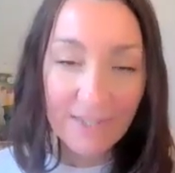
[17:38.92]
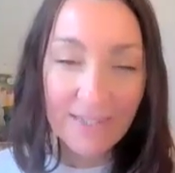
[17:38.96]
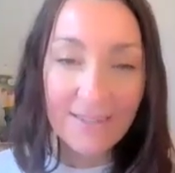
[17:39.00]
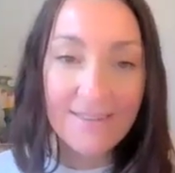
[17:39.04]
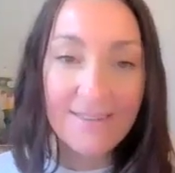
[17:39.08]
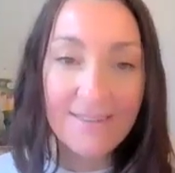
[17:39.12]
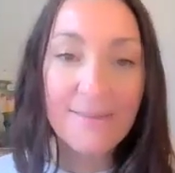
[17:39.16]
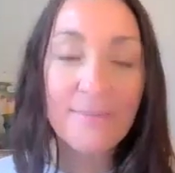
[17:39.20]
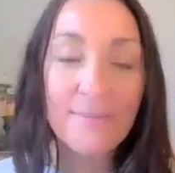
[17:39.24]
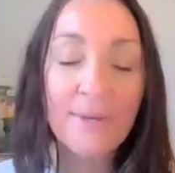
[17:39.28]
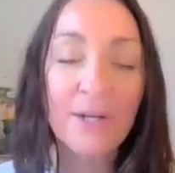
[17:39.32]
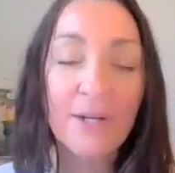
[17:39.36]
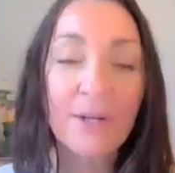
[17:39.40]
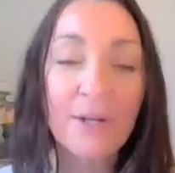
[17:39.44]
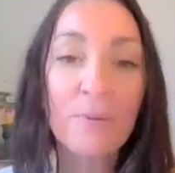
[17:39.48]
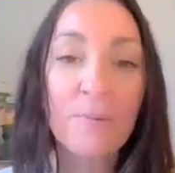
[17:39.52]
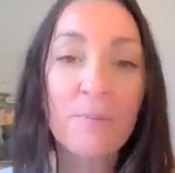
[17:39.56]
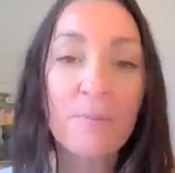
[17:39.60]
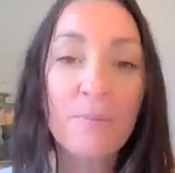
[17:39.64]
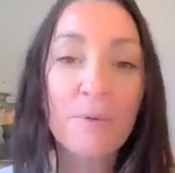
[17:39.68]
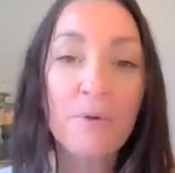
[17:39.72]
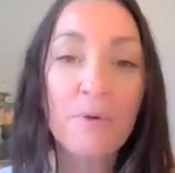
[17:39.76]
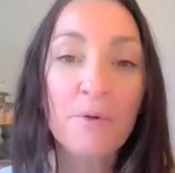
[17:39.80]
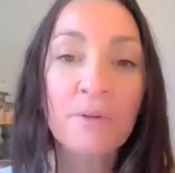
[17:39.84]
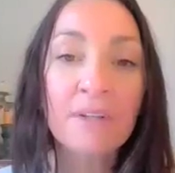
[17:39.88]
This is
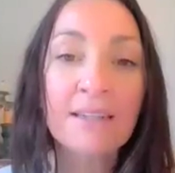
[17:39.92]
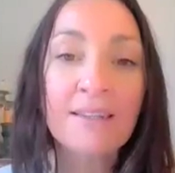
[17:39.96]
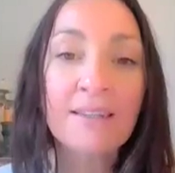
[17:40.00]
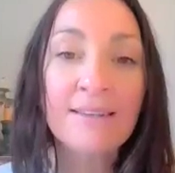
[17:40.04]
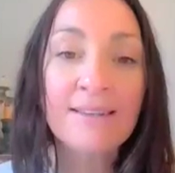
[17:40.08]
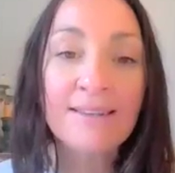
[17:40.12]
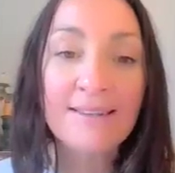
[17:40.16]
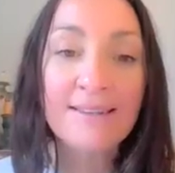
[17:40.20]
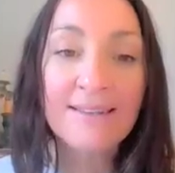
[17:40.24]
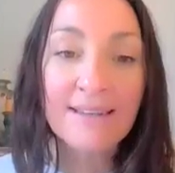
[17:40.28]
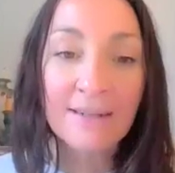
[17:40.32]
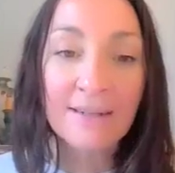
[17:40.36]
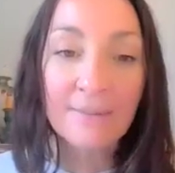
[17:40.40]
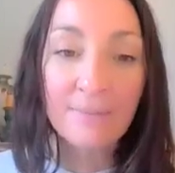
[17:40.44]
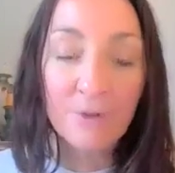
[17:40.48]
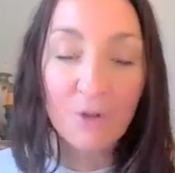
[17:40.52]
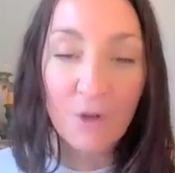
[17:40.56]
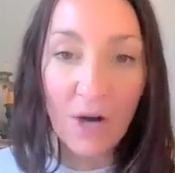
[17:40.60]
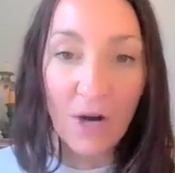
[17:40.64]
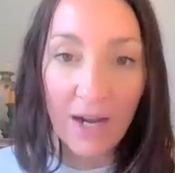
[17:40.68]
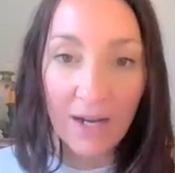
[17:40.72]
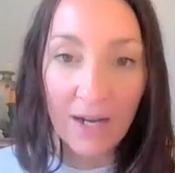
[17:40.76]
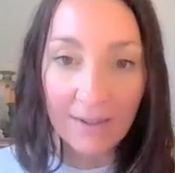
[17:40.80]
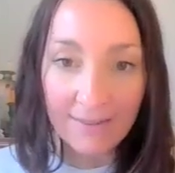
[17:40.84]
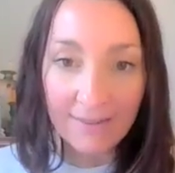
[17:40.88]
about moving into deep
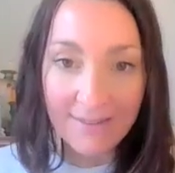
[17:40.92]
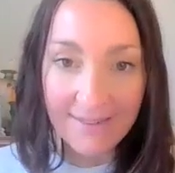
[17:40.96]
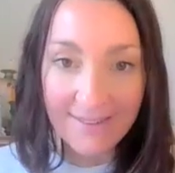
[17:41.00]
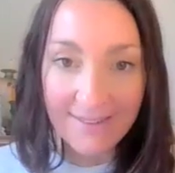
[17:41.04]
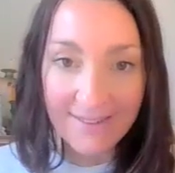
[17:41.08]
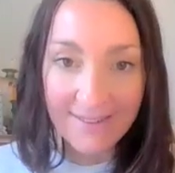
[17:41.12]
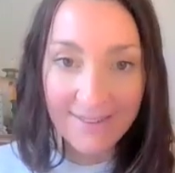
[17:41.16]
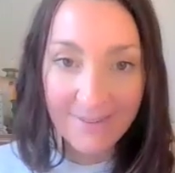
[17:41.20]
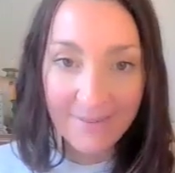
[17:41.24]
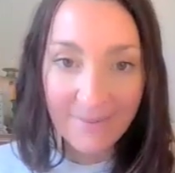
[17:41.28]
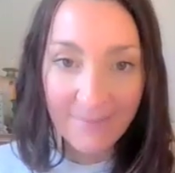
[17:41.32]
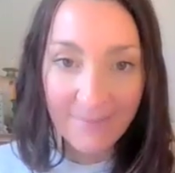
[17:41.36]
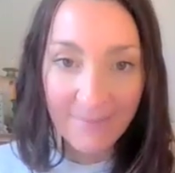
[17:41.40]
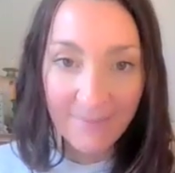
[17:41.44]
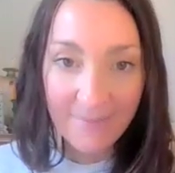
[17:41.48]
trust